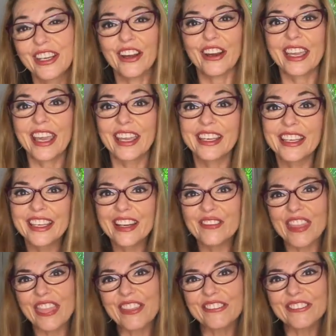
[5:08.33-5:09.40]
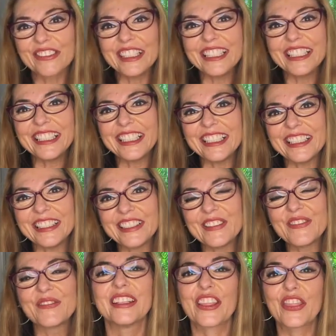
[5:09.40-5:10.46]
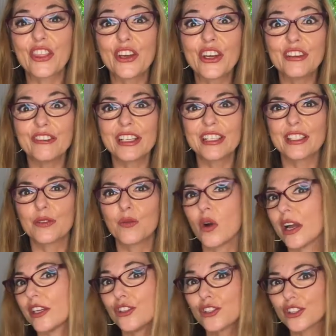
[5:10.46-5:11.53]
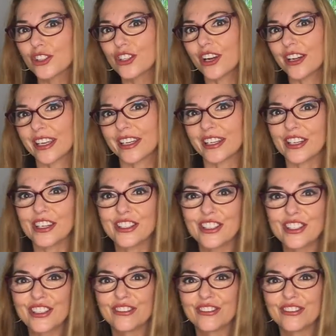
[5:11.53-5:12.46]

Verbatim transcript: Okay, number three, the third reason why you should not get a coach.